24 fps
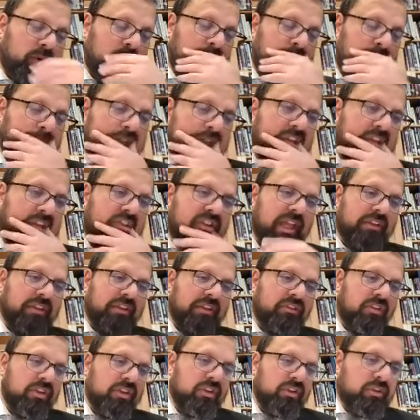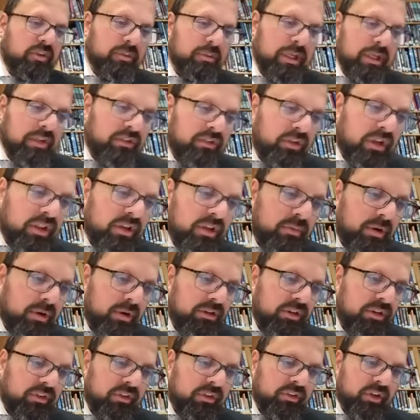be the extent of the use? I mean, let's look at the
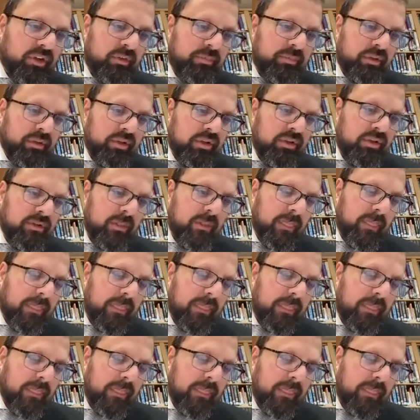Gemara's example.